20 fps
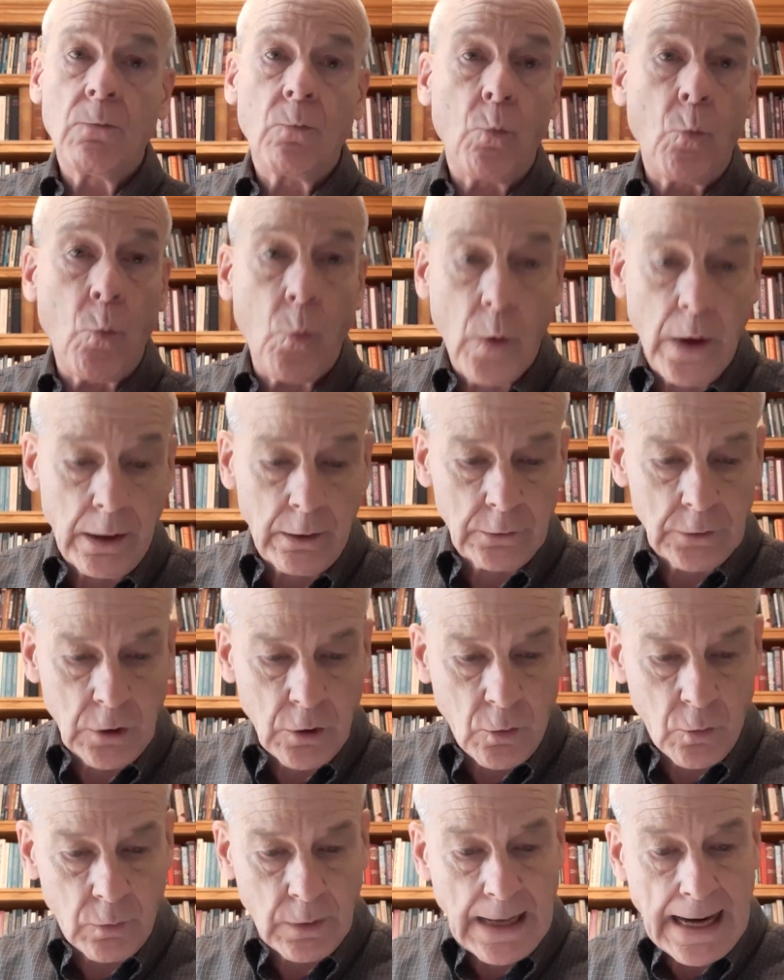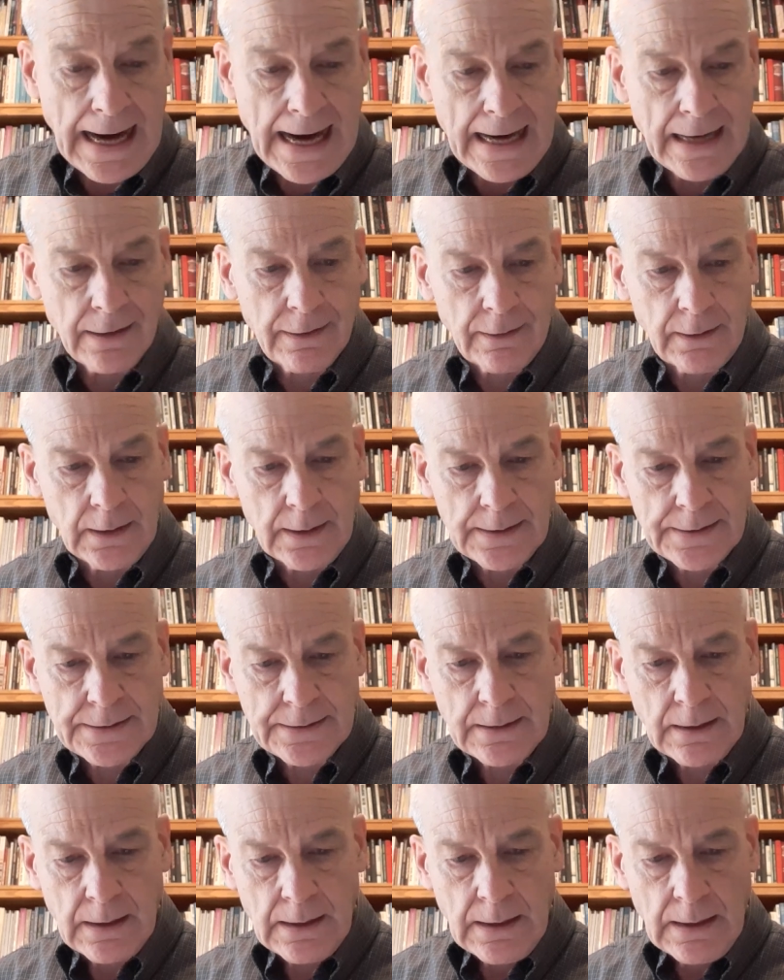well-known
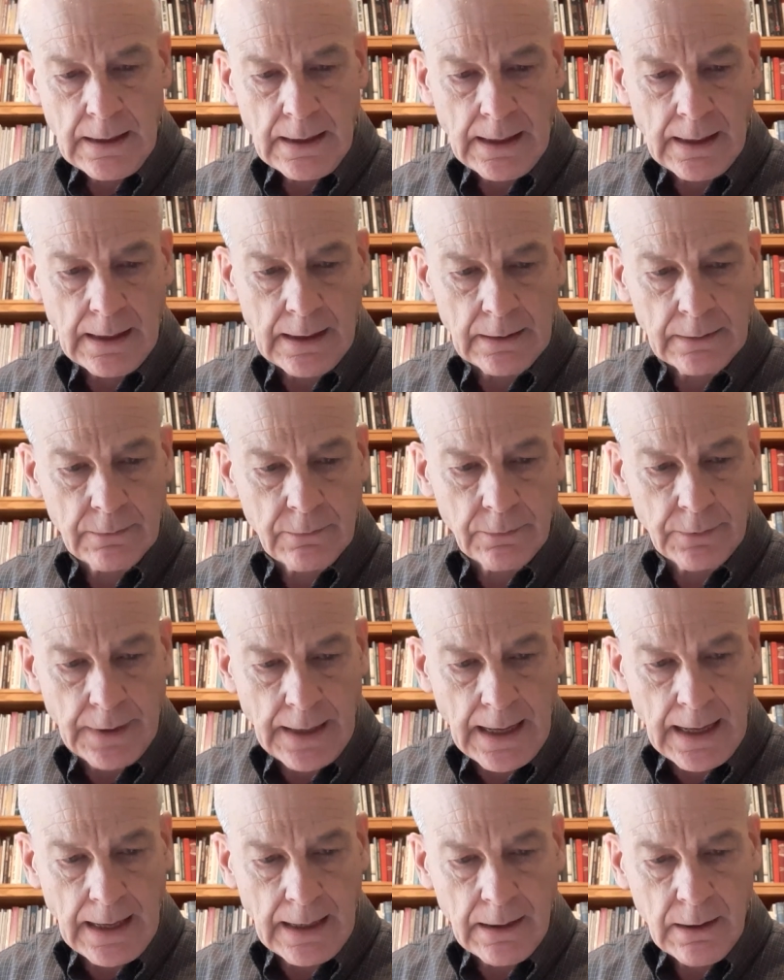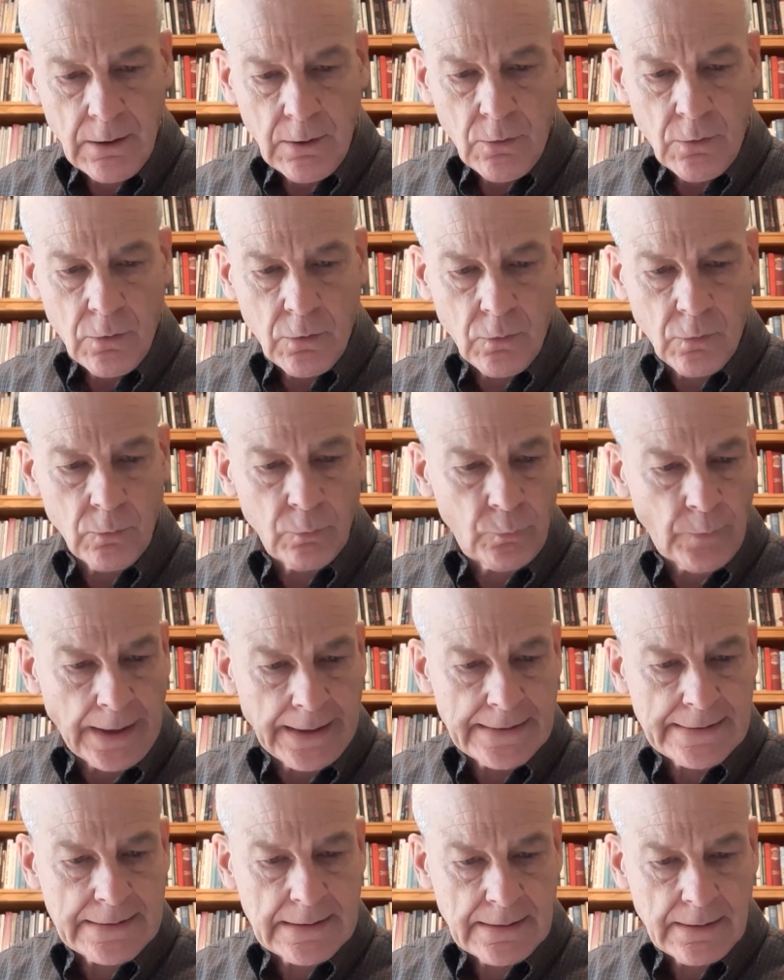atheist today, who
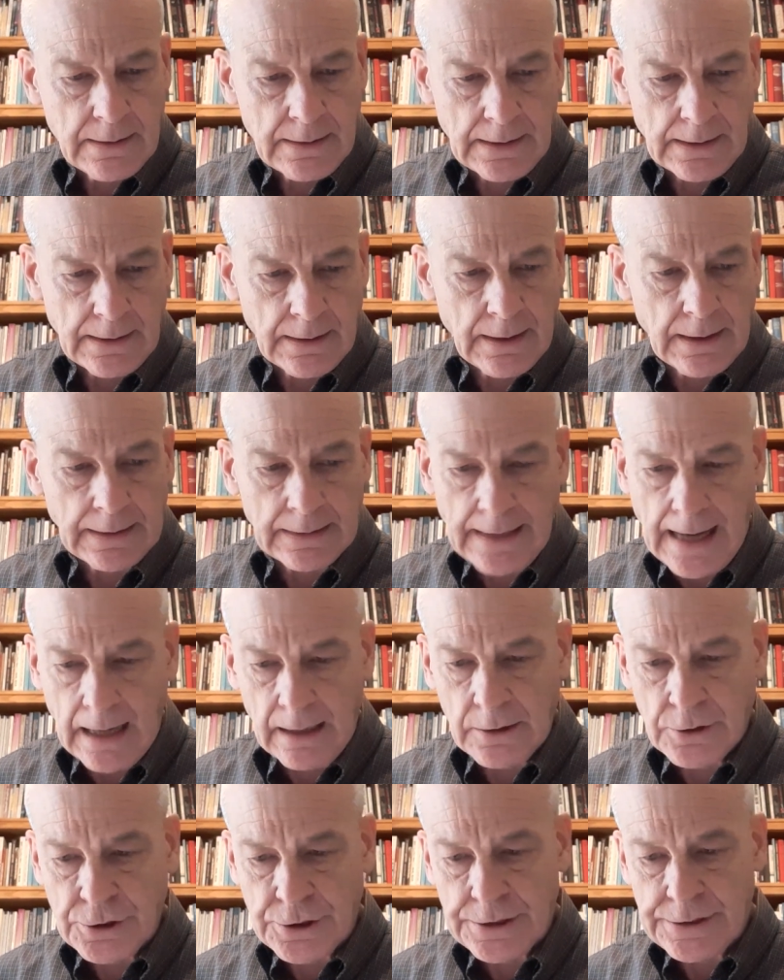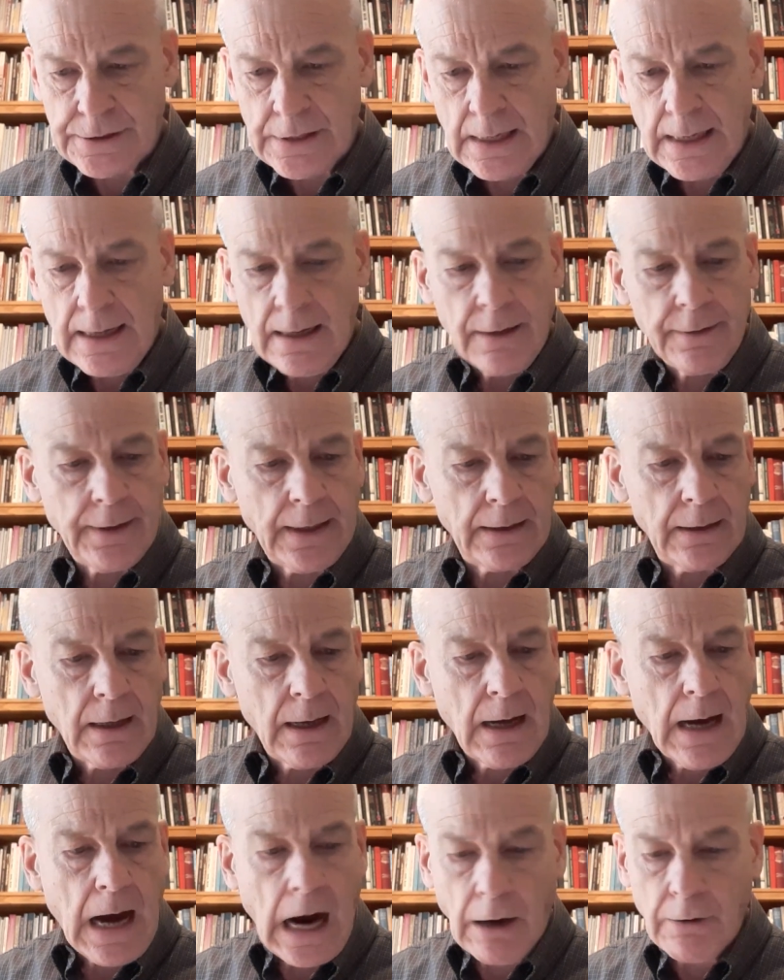writes, acknowledges that
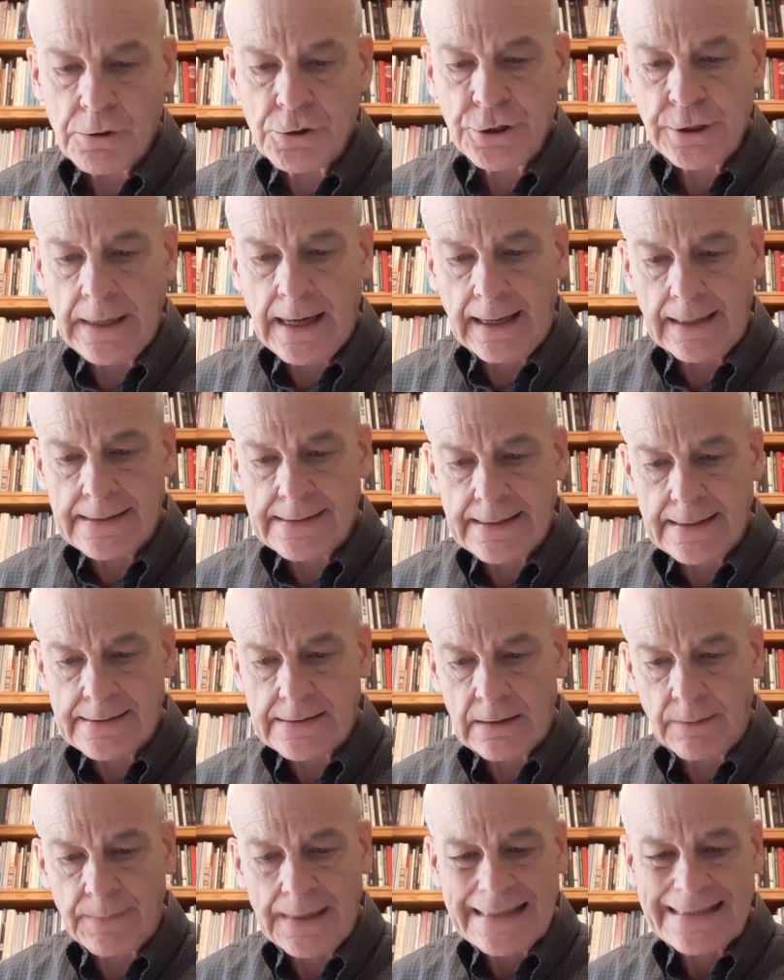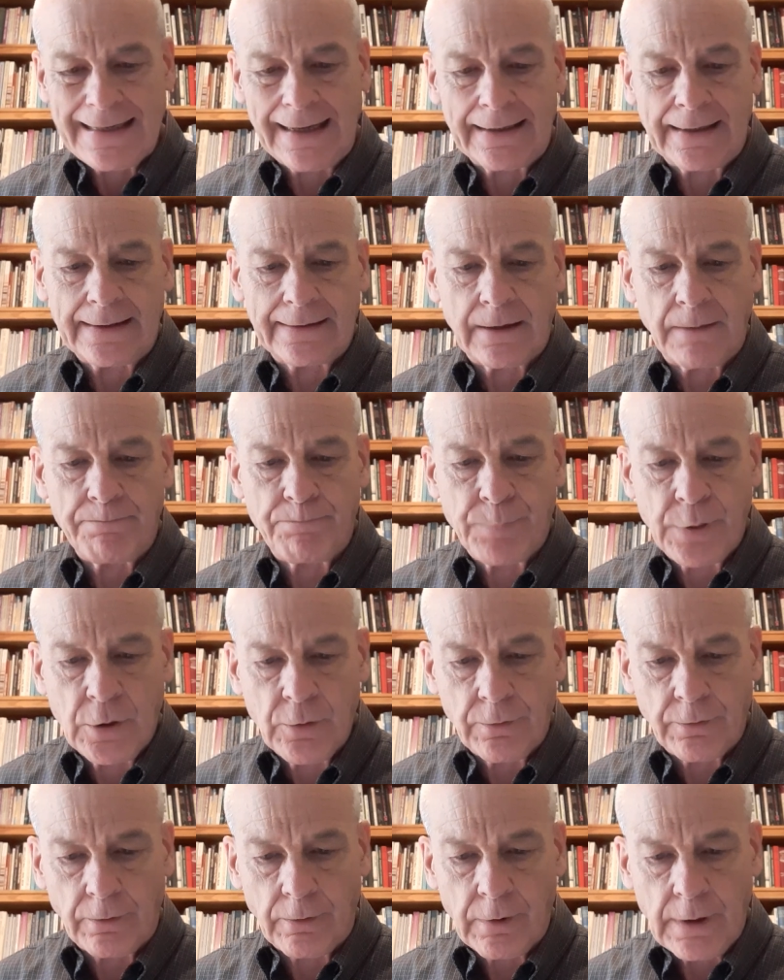our genetic system is like a
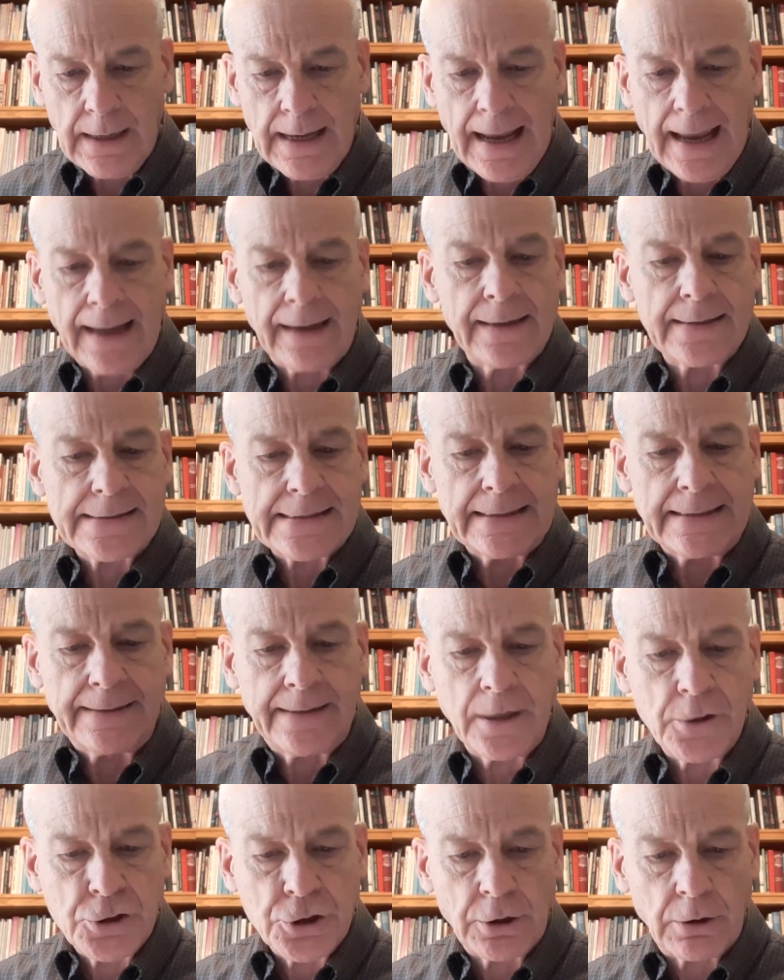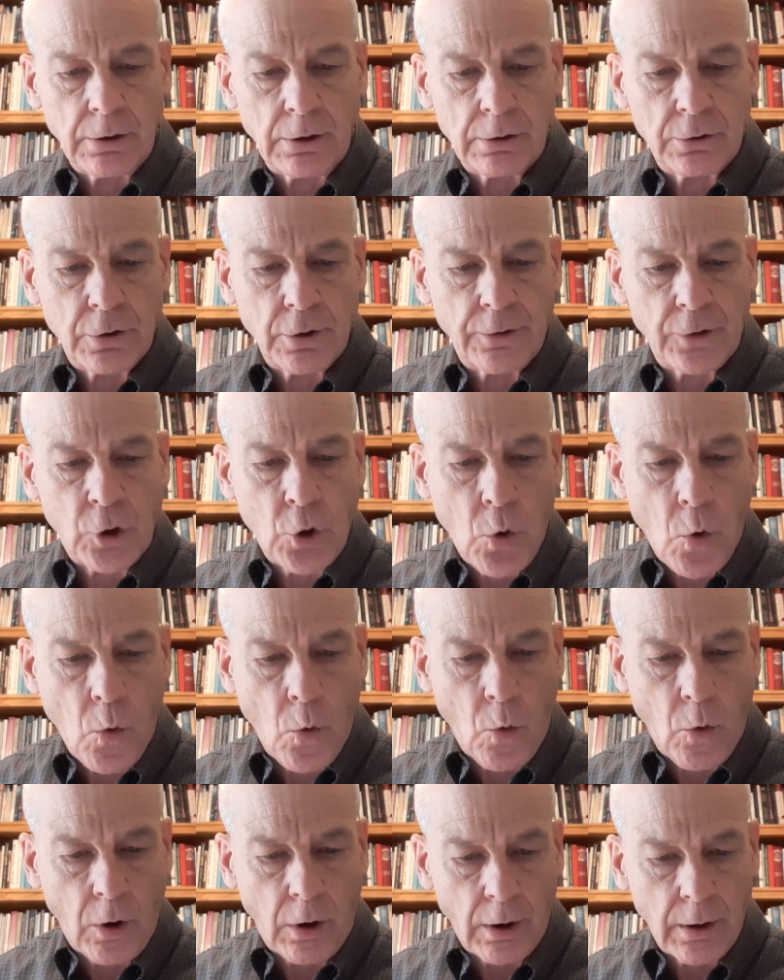computer and is digital to the
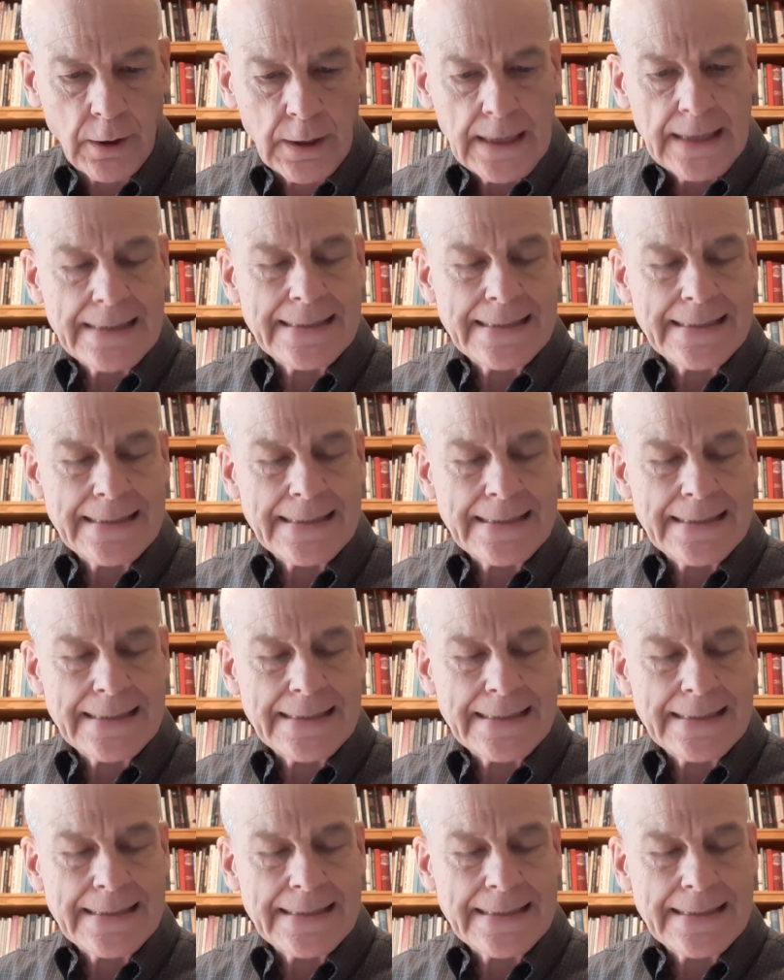core.